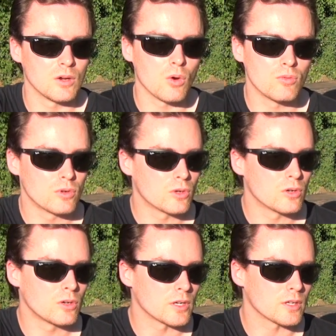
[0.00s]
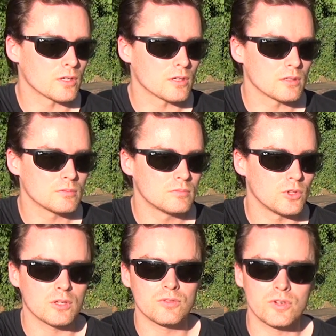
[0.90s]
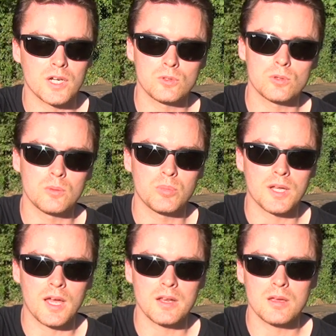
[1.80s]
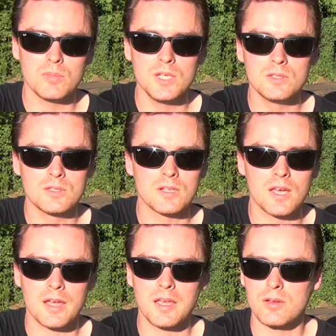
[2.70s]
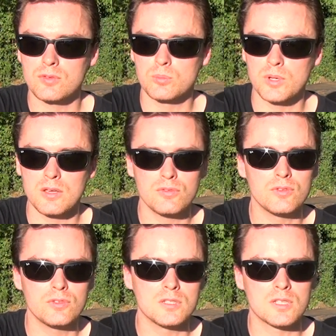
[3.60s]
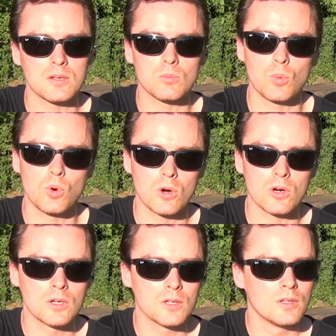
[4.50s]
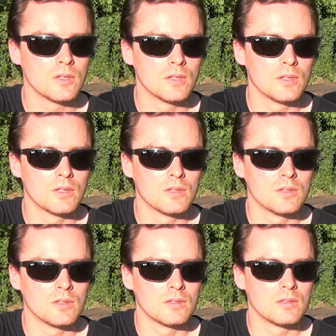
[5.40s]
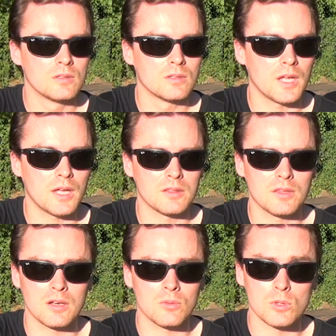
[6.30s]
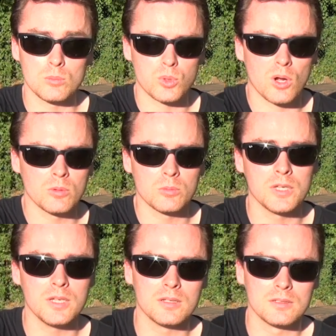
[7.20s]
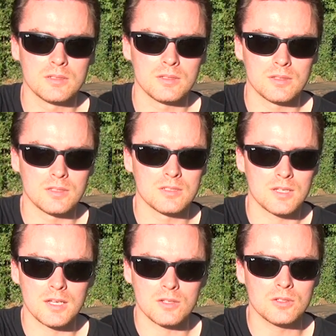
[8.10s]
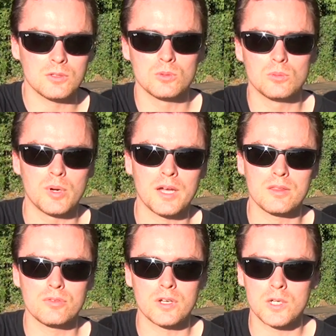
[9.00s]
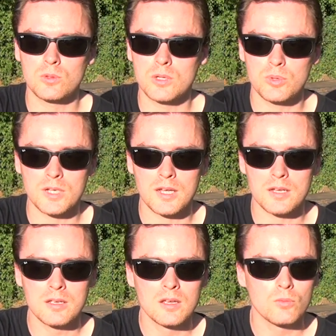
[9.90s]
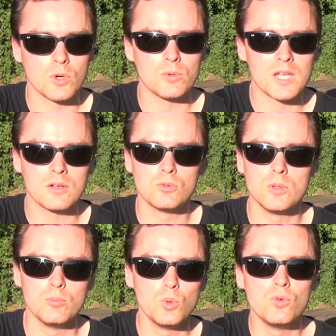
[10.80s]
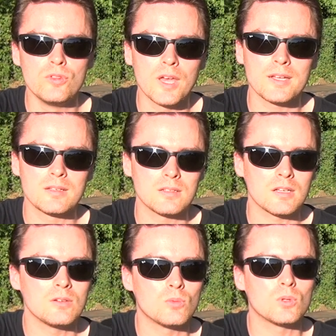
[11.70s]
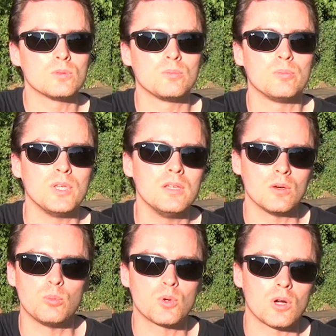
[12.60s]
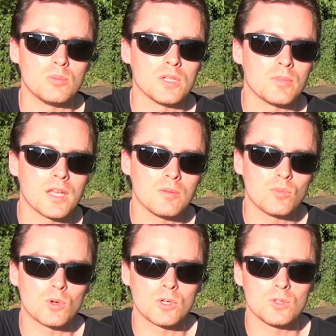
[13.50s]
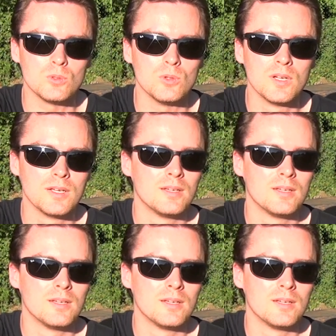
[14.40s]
over a not fair trade banana means that I have to pay 50 cents more, and then I will probably decide not to buy the fair trade banana. When we can remove that, then it won't be a problem anymore to